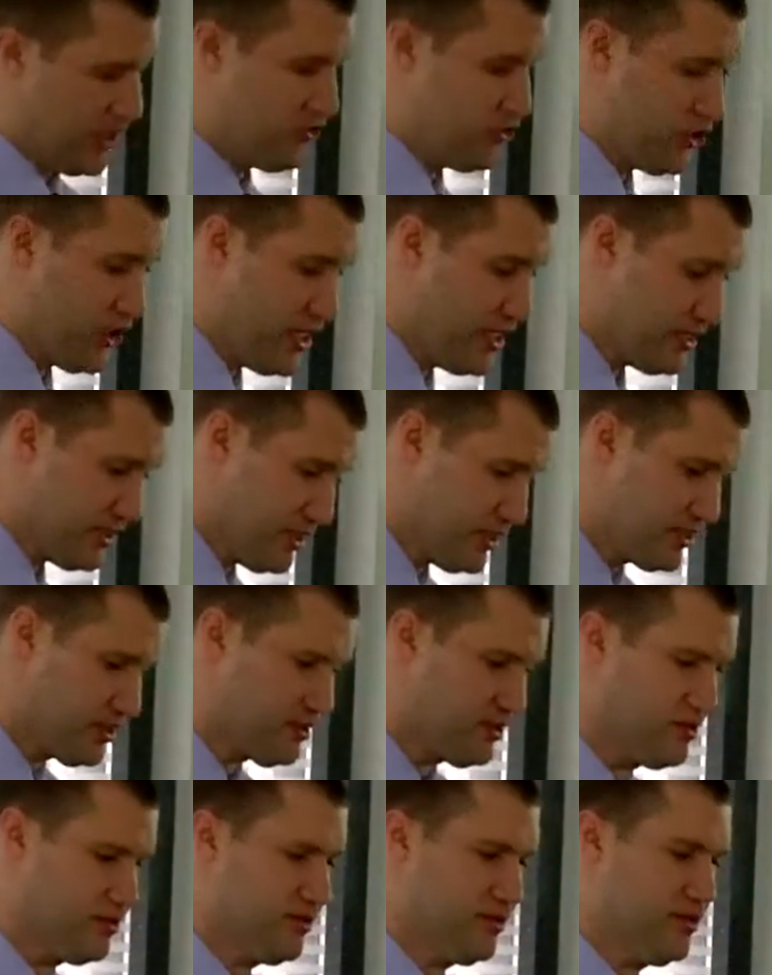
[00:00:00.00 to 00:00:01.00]
if
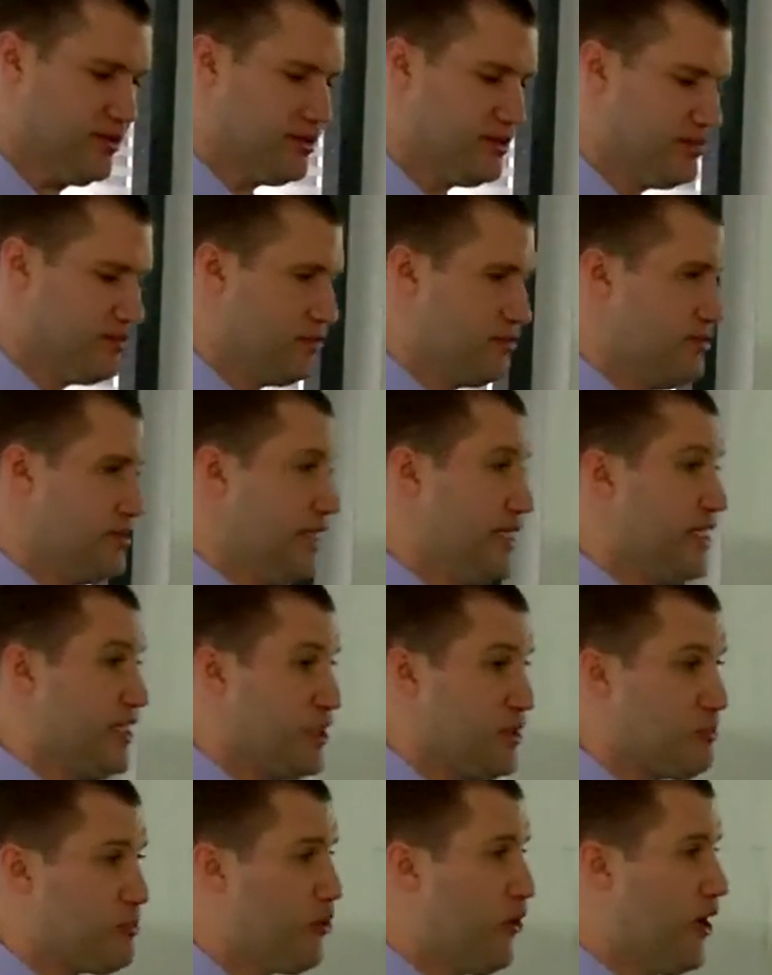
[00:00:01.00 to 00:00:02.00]
Jesus
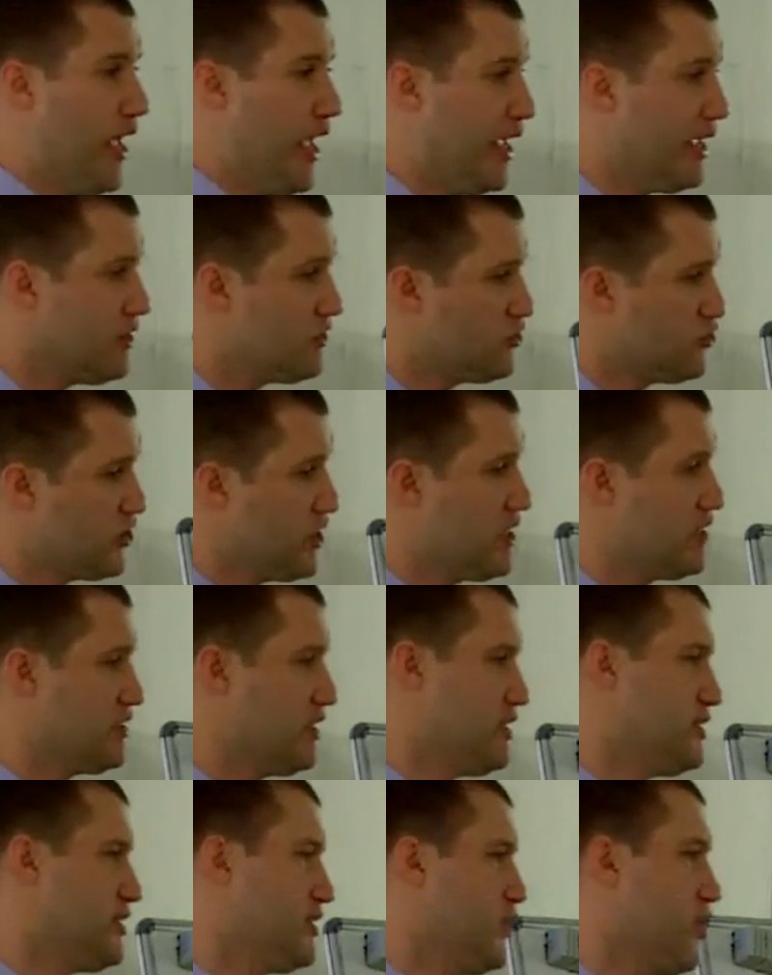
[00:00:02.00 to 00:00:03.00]
needed to pray,
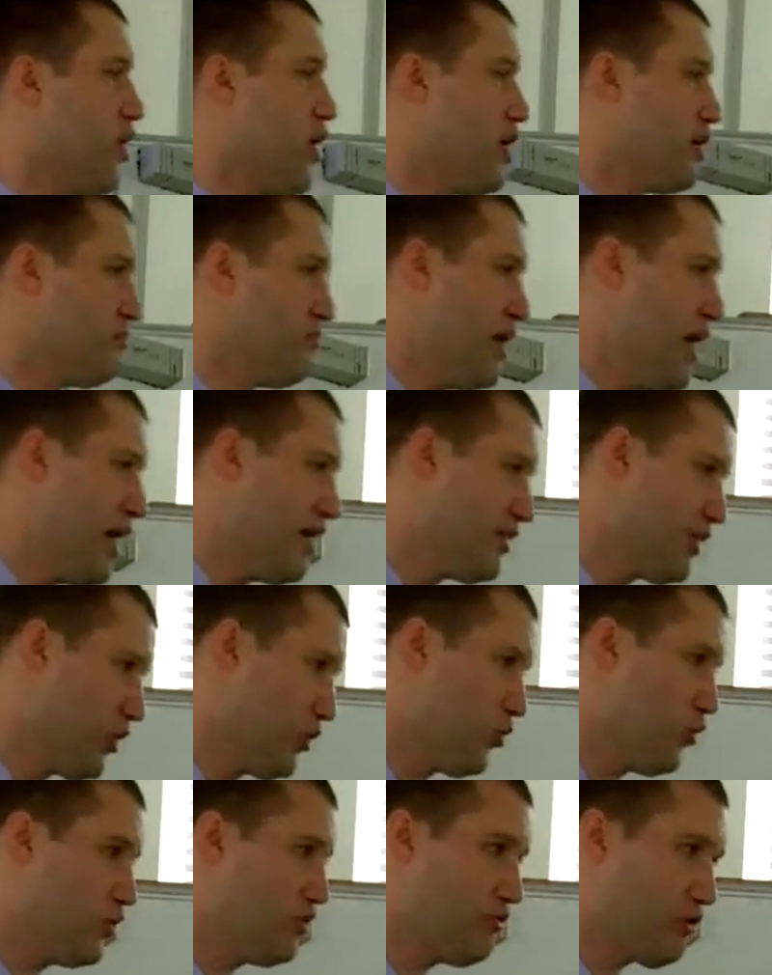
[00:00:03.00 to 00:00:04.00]
Jesus, the God-man, the
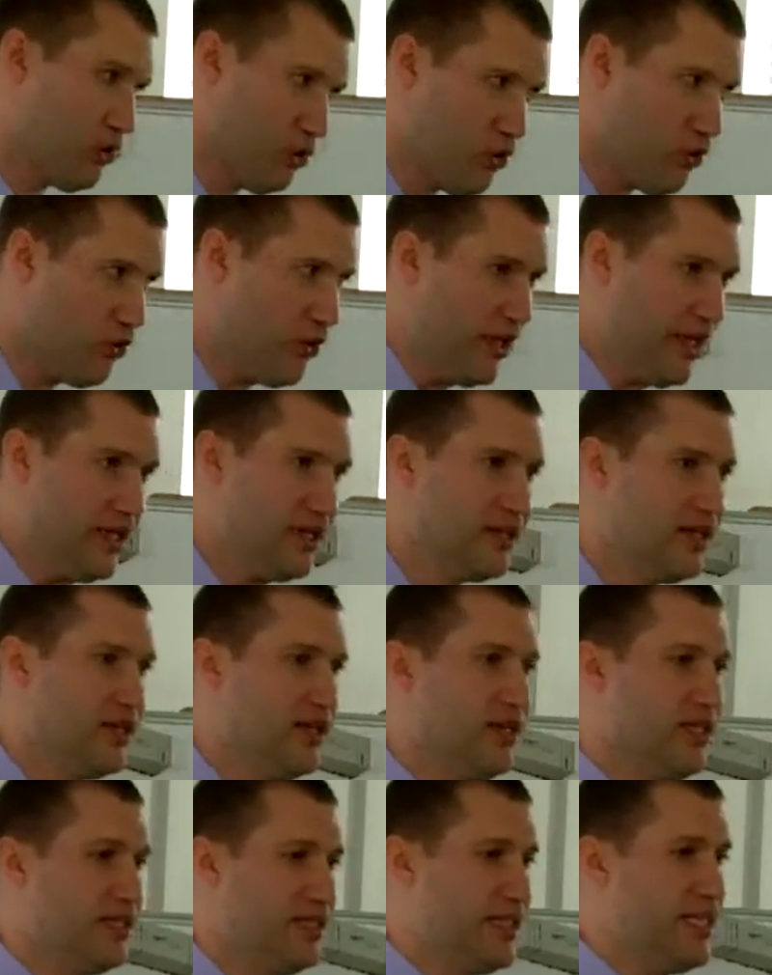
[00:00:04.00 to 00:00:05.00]
Lord of glory,
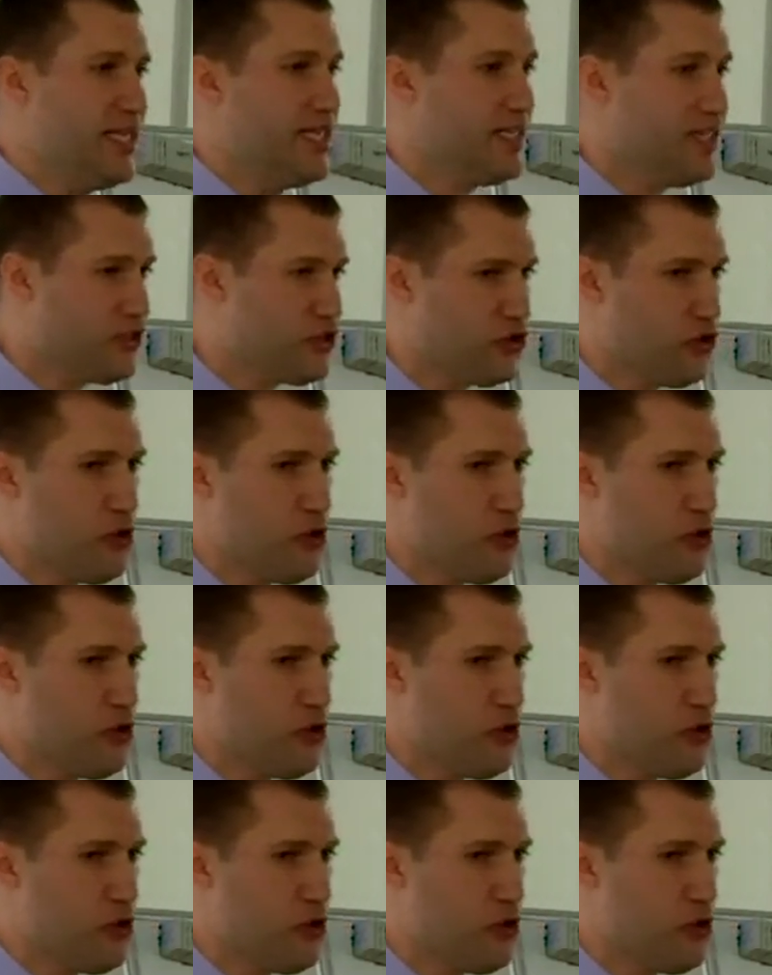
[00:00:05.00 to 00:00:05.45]
needed